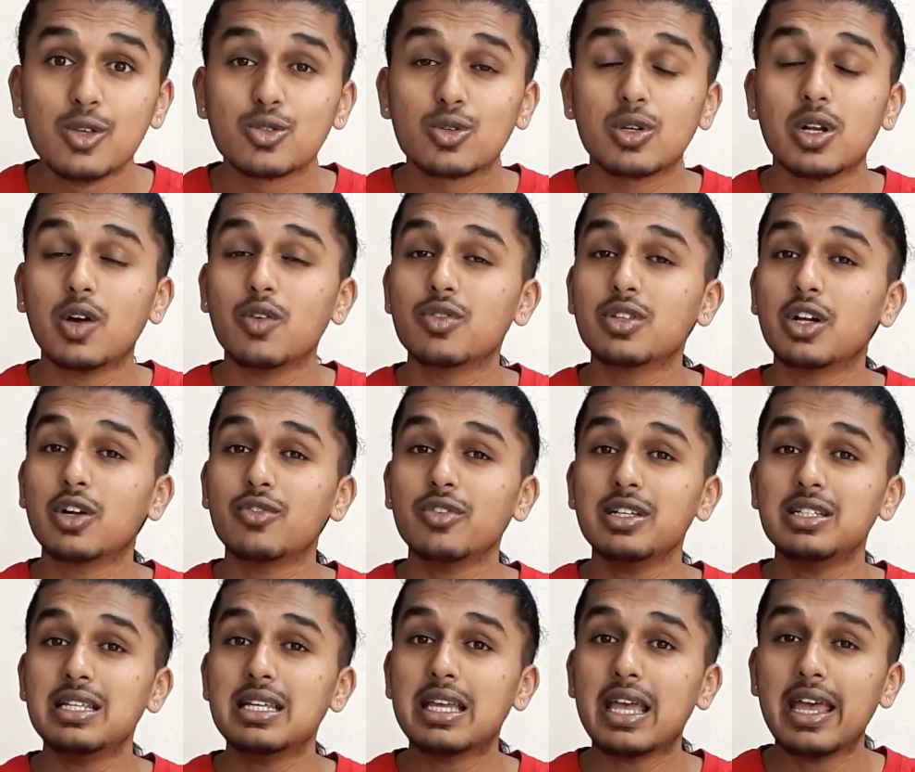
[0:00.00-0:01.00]
so now without
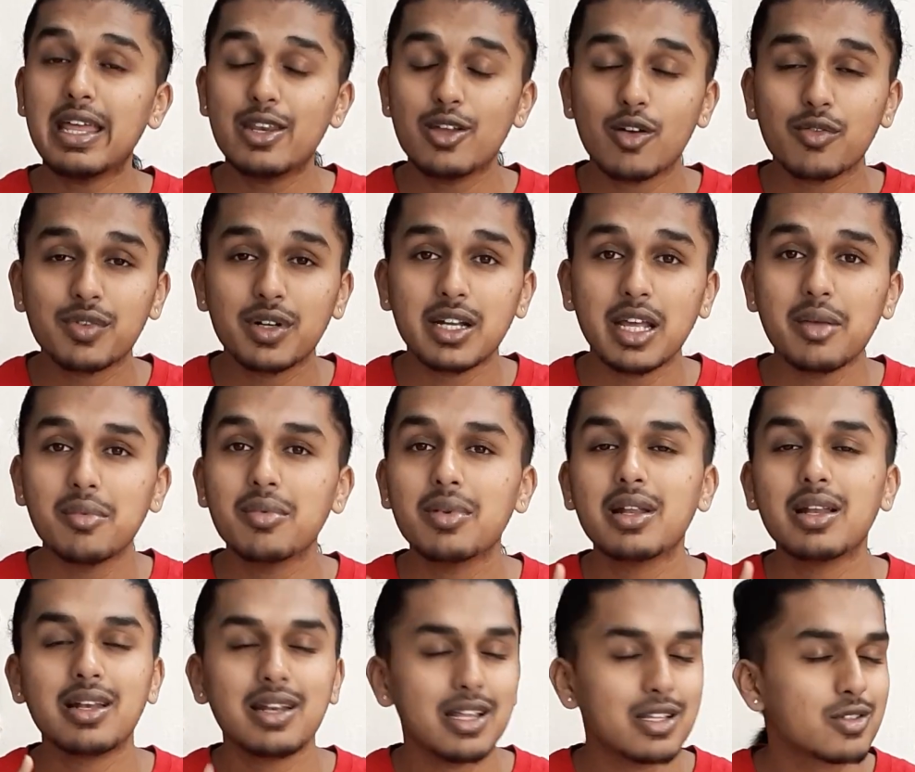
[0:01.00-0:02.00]
wasting any of the time
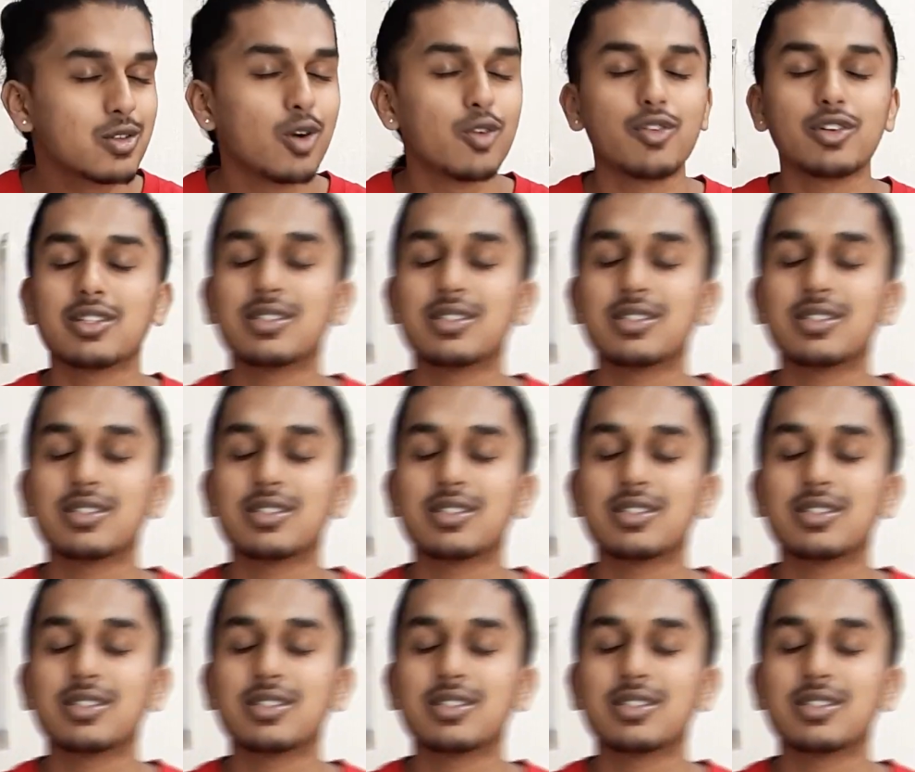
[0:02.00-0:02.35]
let's go for